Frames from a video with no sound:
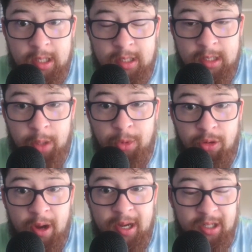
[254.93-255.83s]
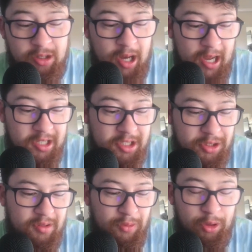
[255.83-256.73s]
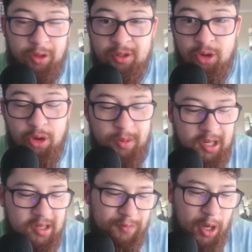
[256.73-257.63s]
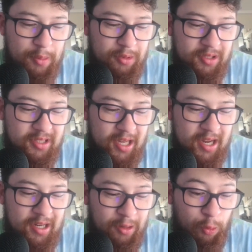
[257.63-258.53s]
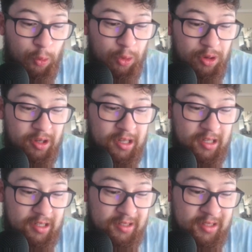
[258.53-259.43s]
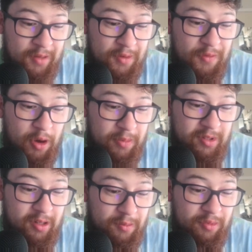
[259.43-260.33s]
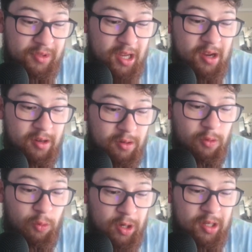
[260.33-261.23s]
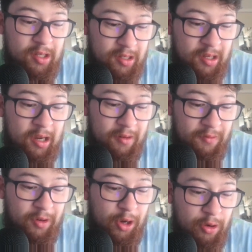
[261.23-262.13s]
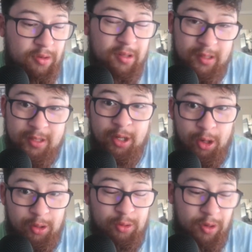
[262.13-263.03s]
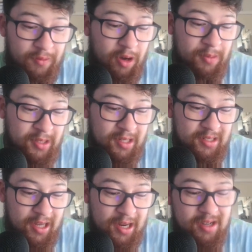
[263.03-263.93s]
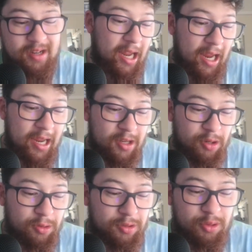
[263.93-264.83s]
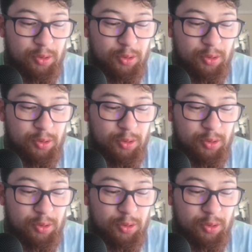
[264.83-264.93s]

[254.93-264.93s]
WA clash. We got the Derby. People are saying 75% are saying Freo. So 25% are saying Eagles.